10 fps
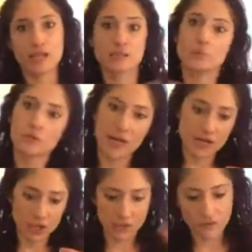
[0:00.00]

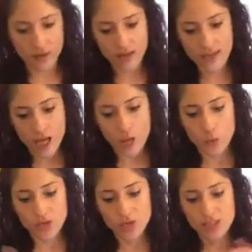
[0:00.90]
exploration phase,
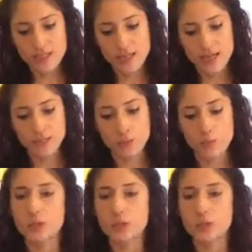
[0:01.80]
which he said,